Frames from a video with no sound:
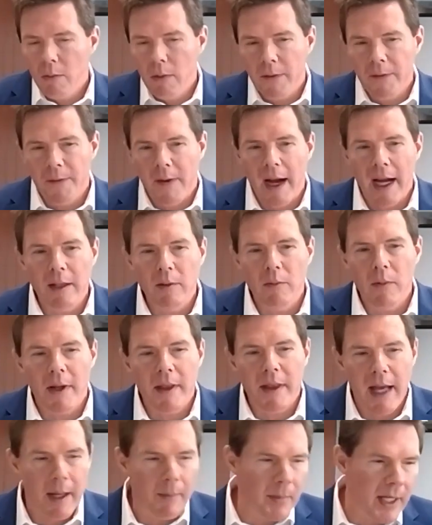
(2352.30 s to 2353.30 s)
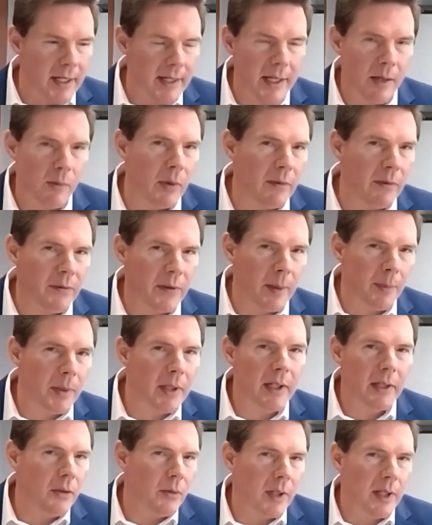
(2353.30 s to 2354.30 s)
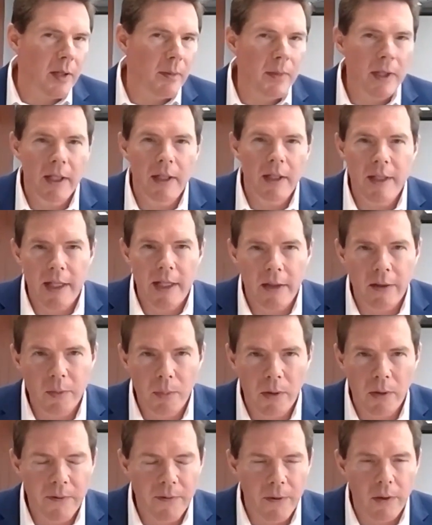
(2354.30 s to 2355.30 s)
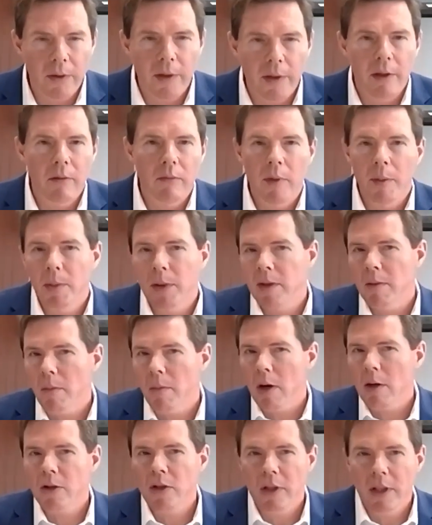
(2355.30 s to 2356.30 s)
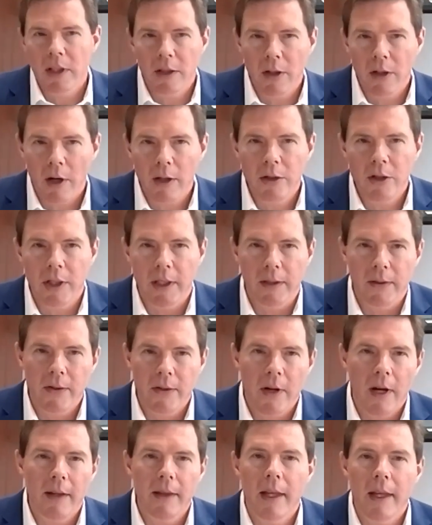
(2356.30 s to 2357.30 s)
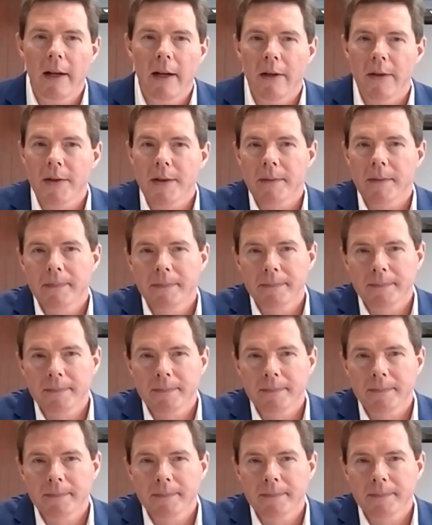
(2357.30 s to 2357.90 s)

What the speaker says: we're fine with that, because then we flip it into a committed sales portfolio and we put the margin in our jeans, not theirs.